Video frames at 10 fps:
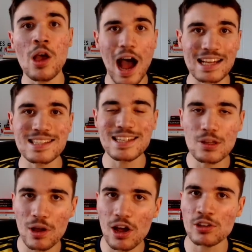I see
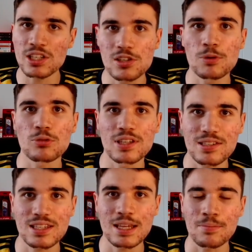the way Arteta's building this
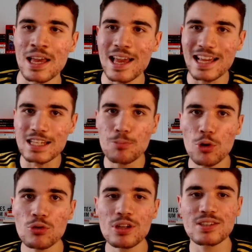team. He's
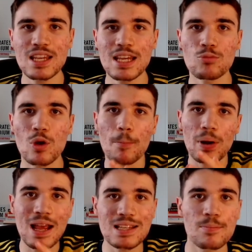building a team where
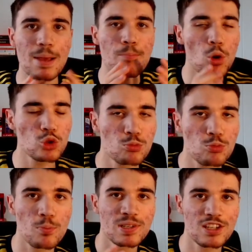players can play
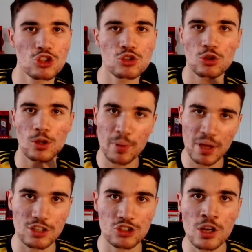multiple positions on the
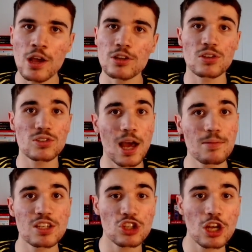pitch. Because at
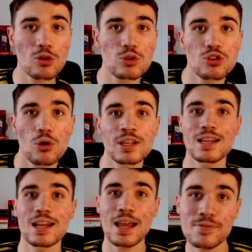times, Zinchenko was slotting
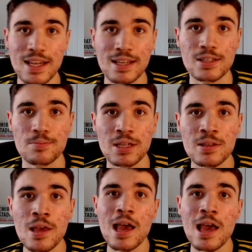into left centre mid
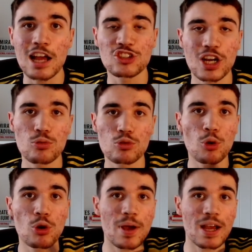and Xhaka was
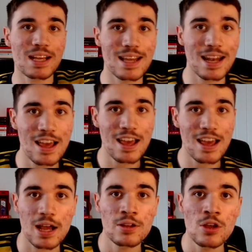pulling back into
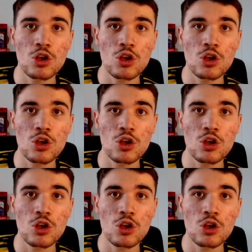left-back.